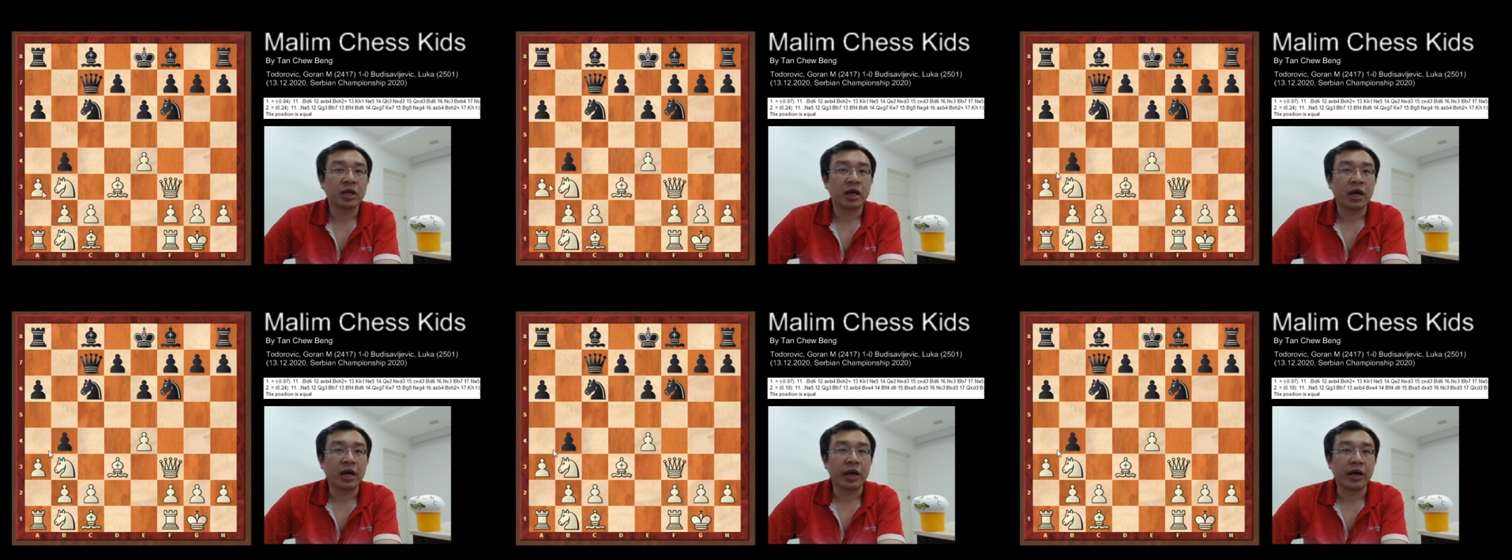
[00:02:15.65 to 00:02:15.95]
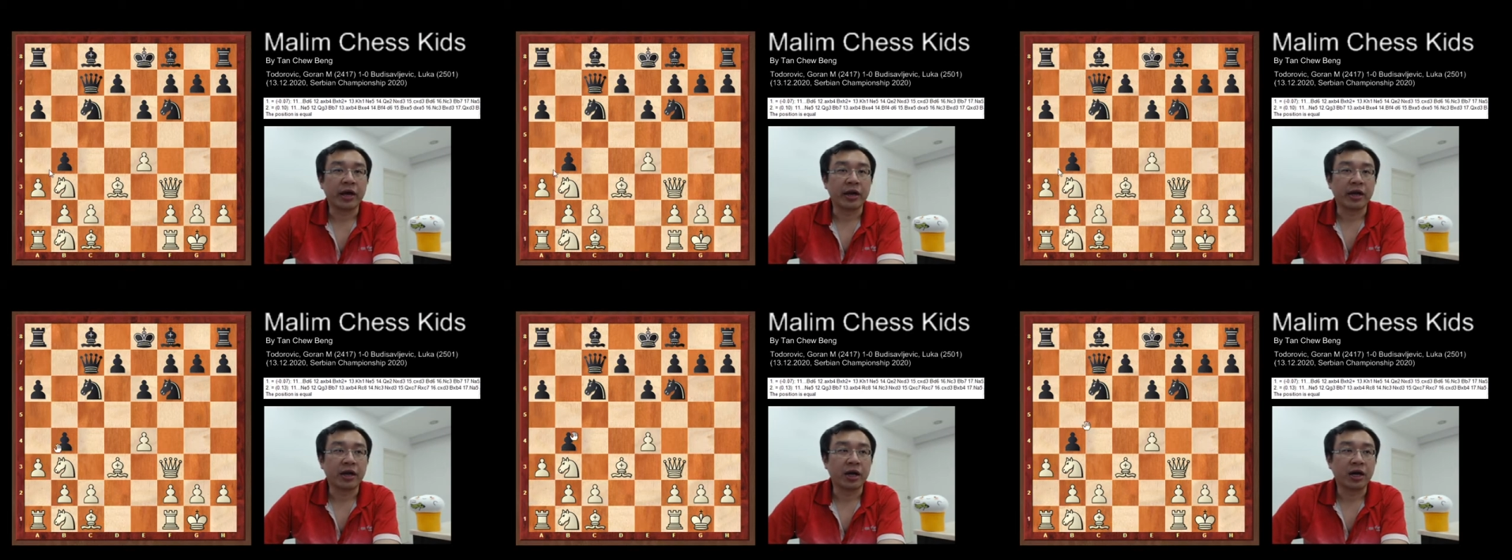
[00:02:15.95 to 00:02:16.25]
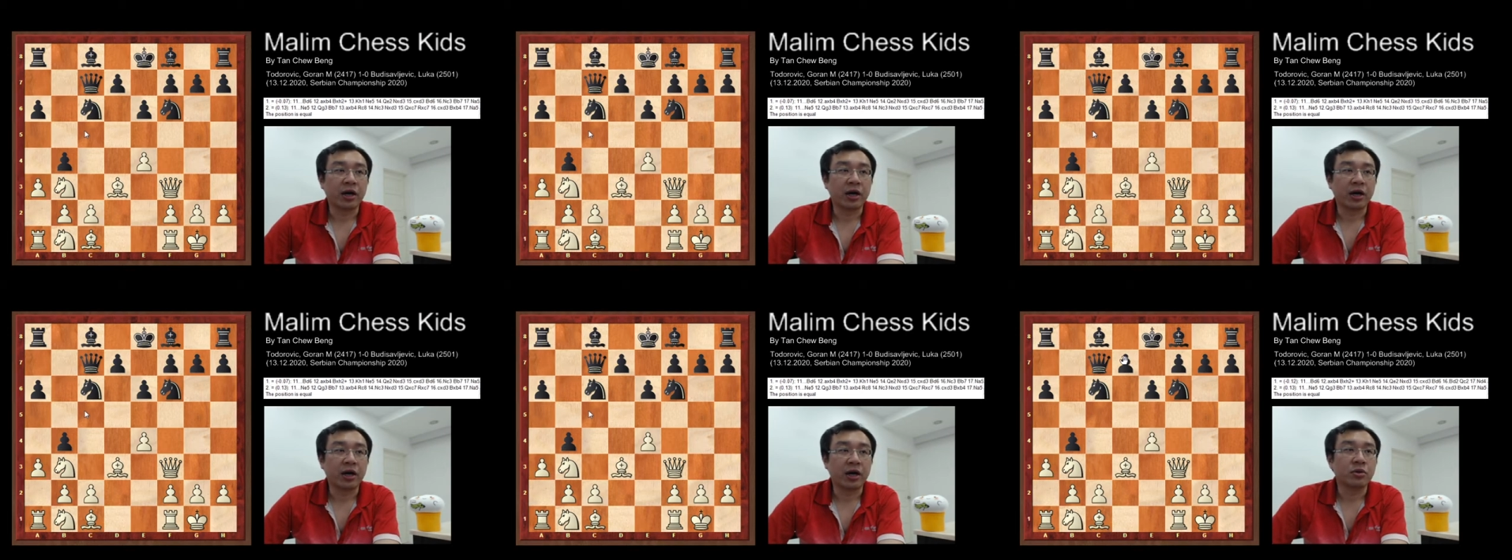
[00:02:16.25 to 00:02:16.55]
and
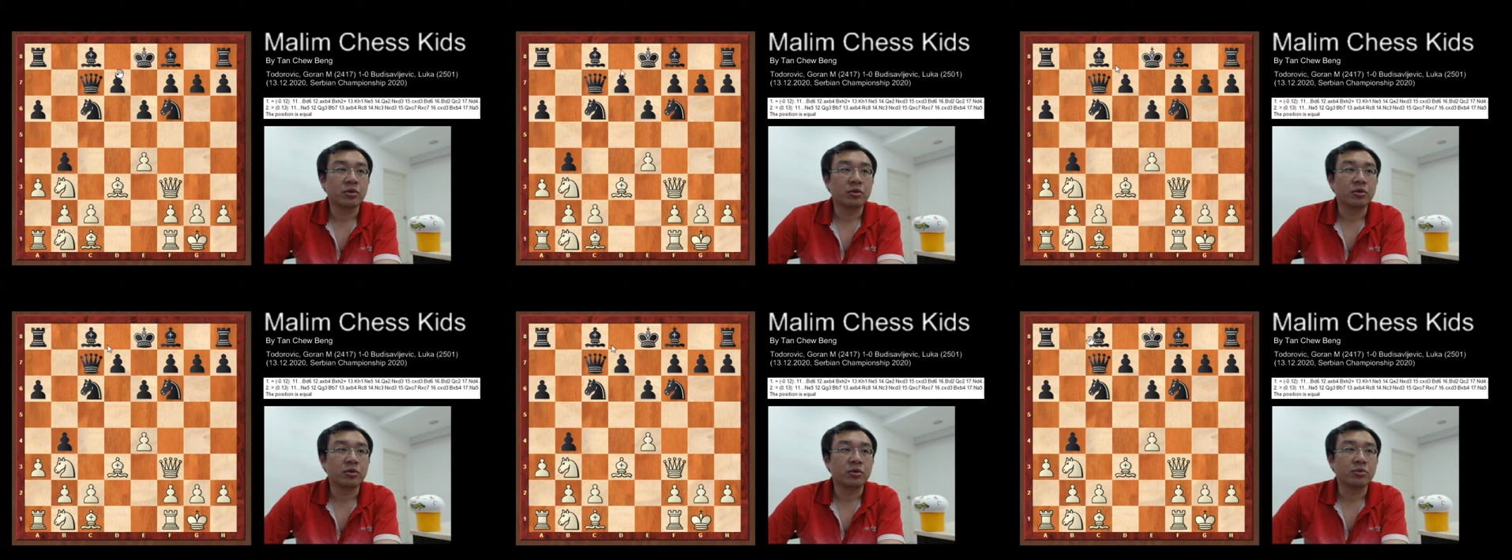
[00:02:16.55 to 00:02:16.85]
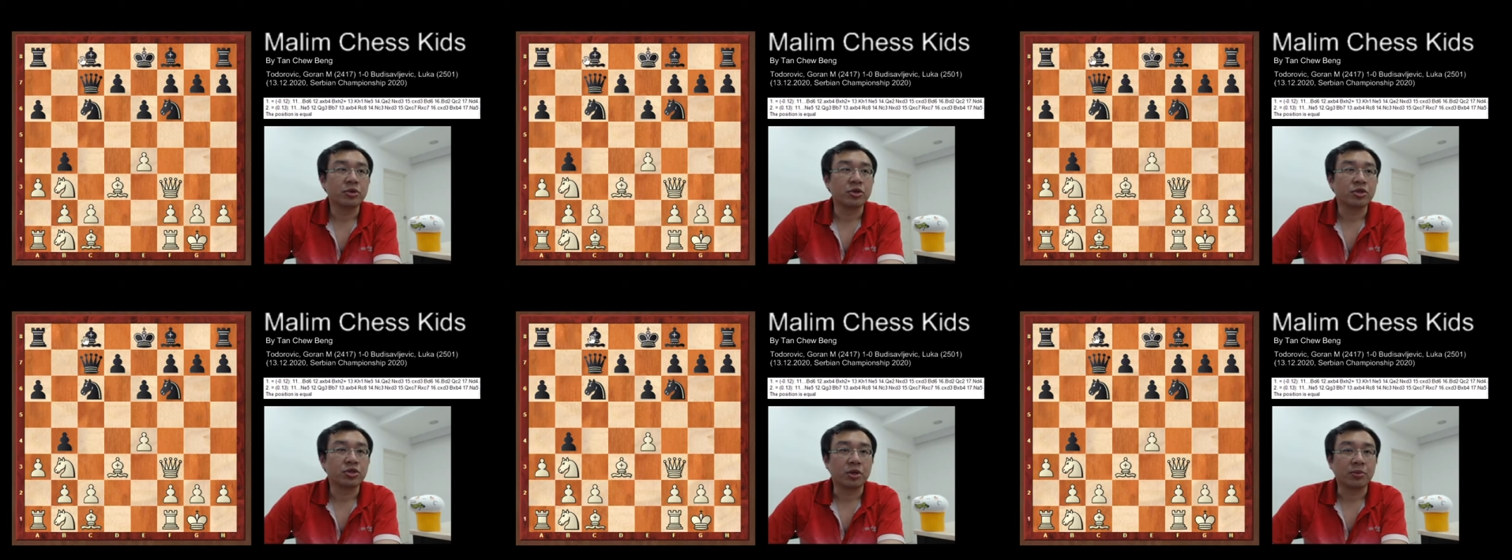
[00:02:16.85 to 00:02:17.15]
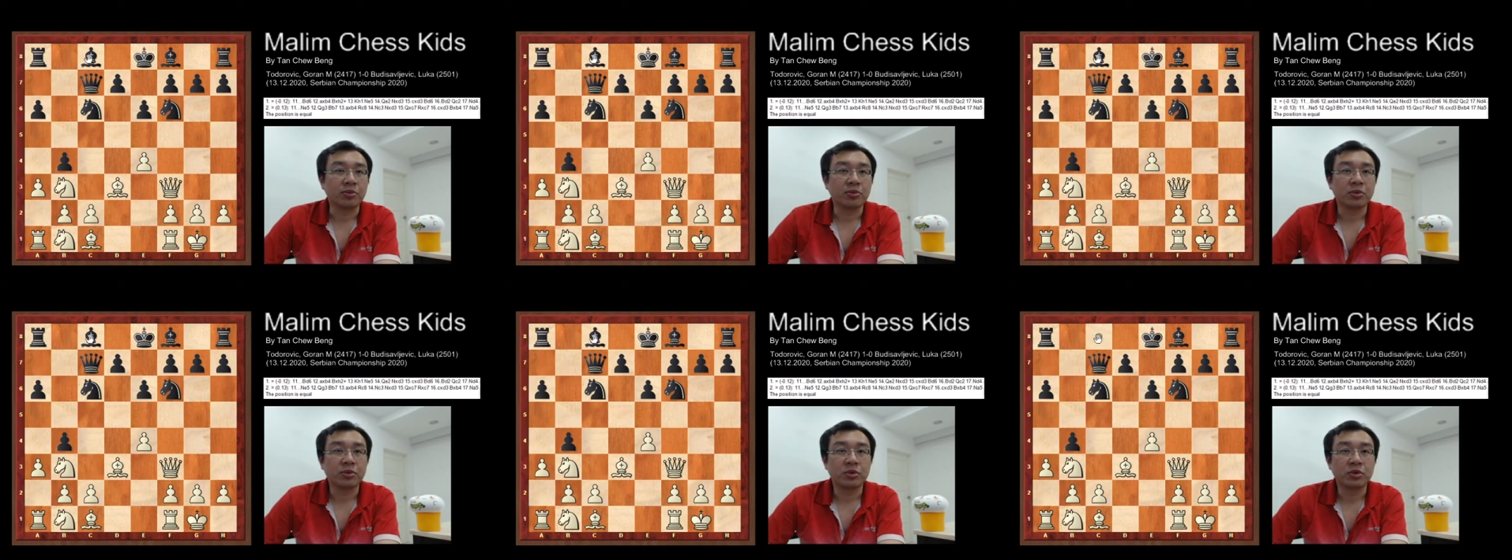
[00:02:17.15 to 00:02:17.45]
now bishop
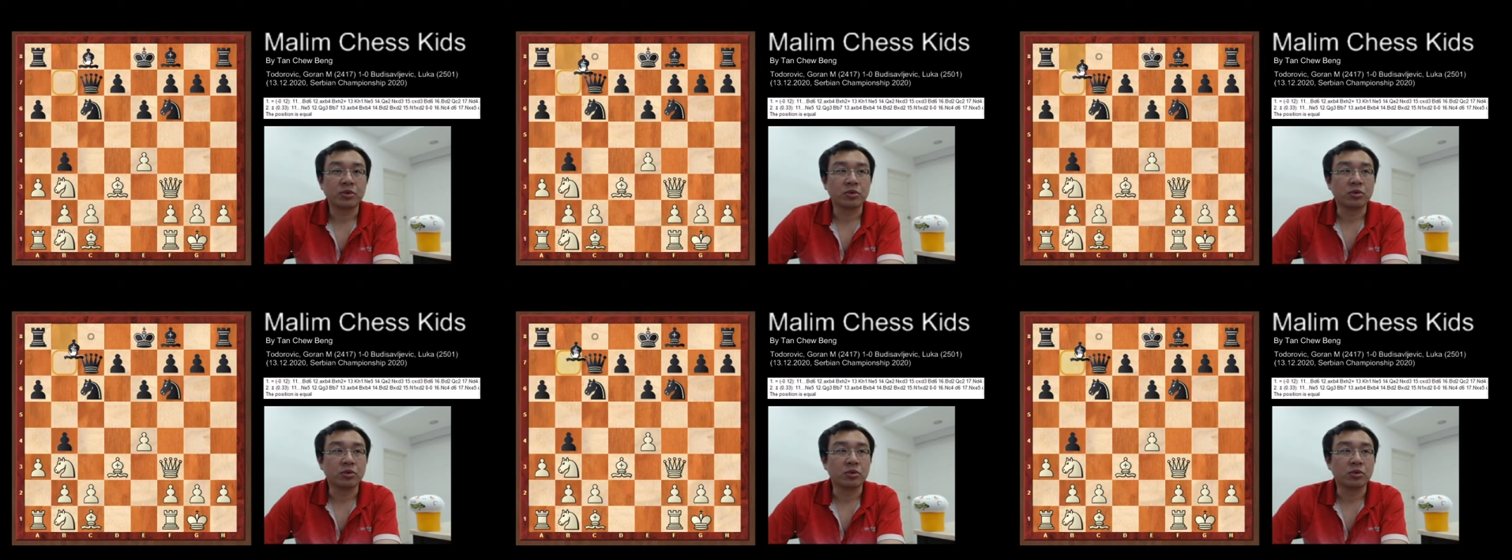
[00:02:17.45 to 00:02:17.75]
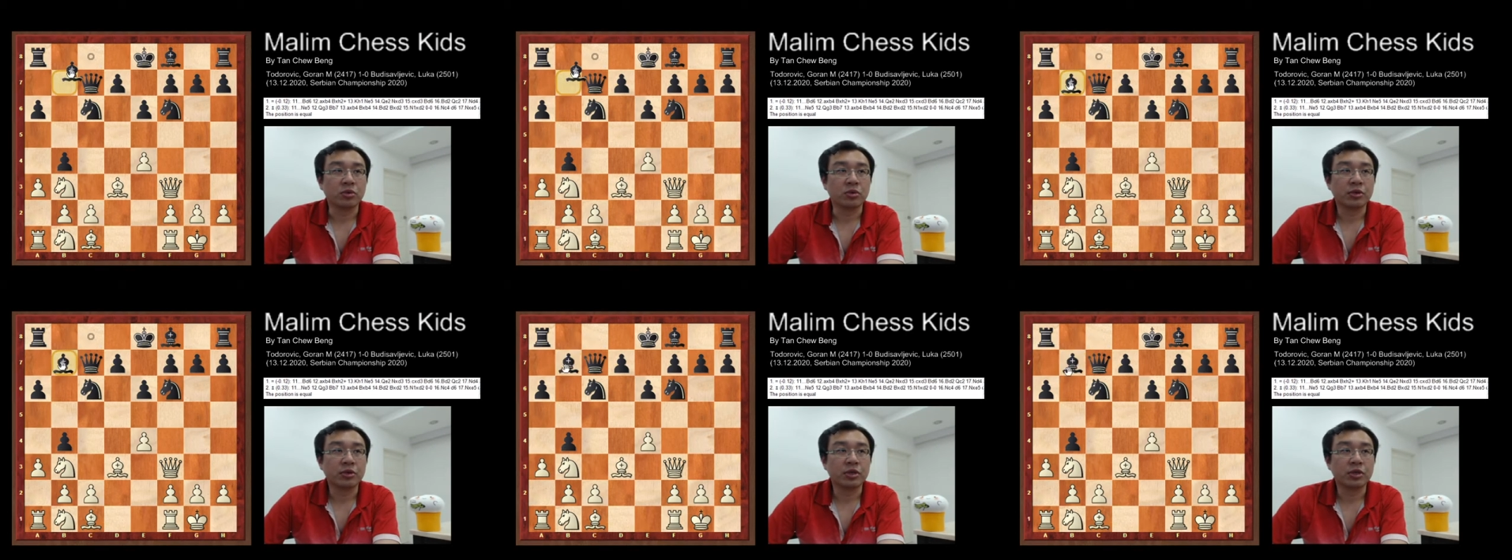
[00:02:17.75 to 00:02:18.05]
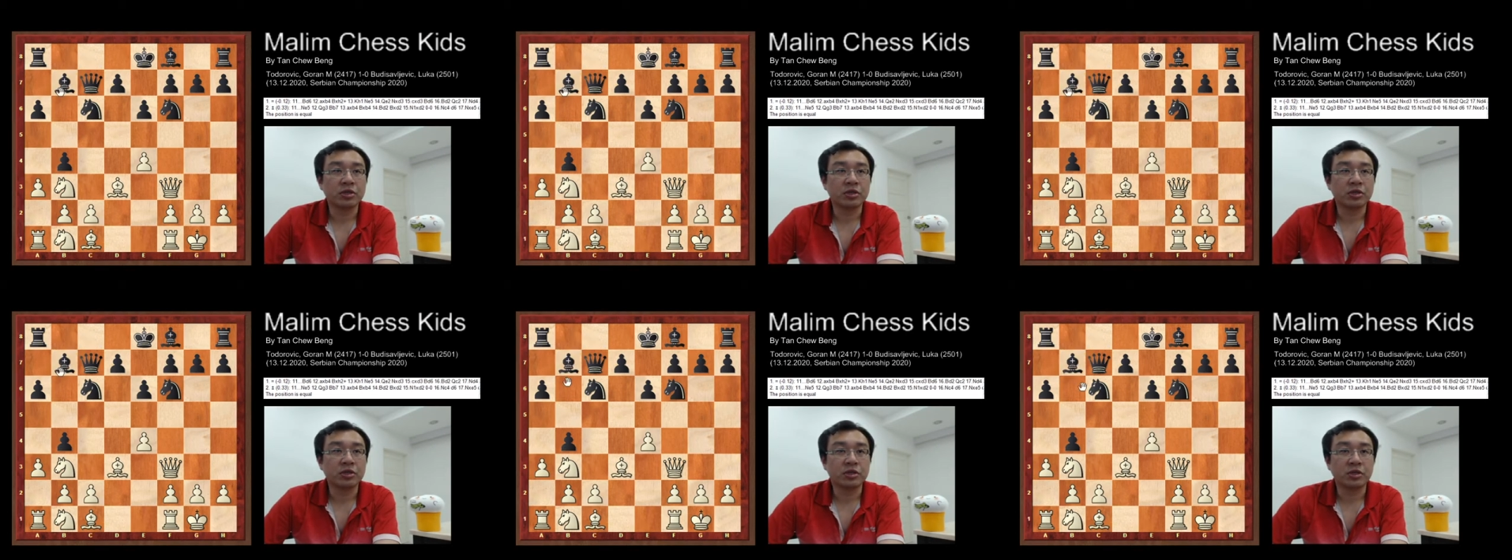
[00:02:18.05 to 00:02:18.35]
to
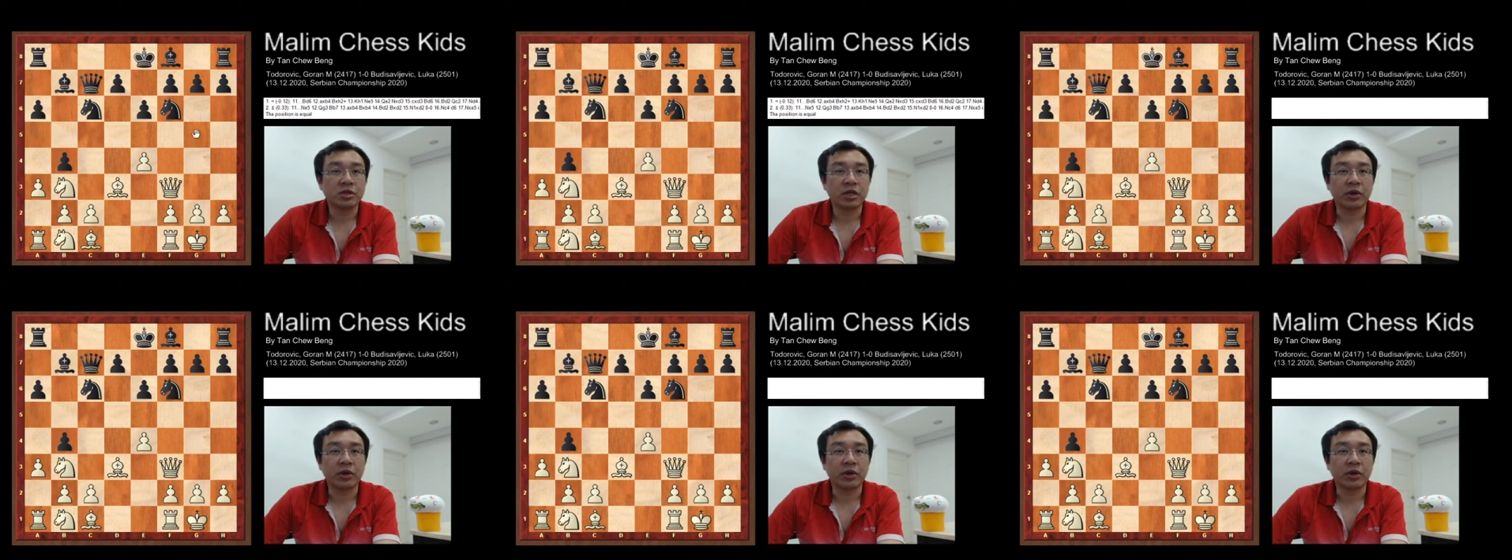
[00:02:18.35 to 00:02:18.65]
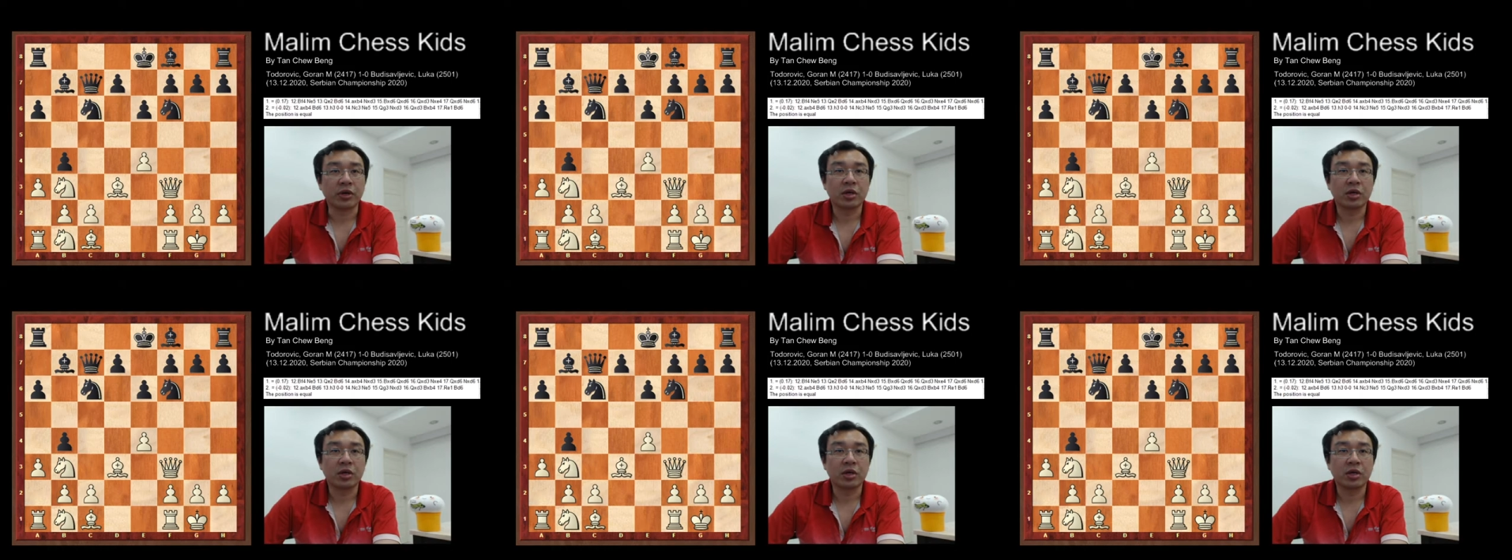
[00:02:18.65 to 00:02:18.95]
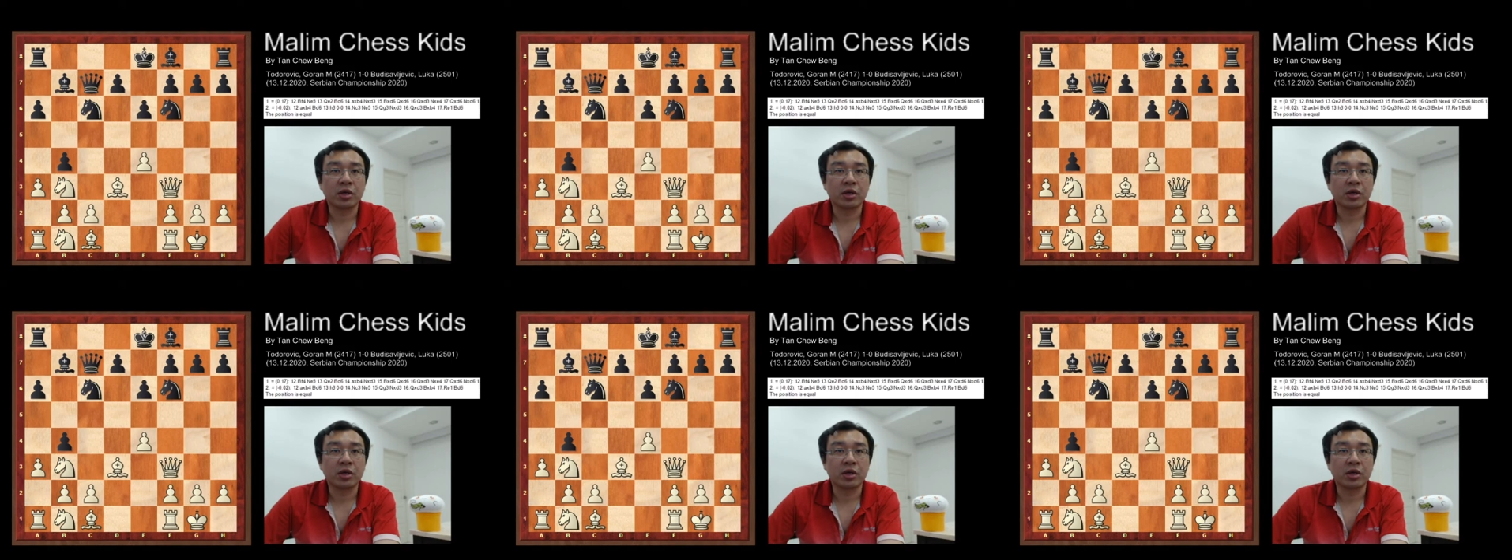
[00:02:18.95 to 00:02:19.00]
b7,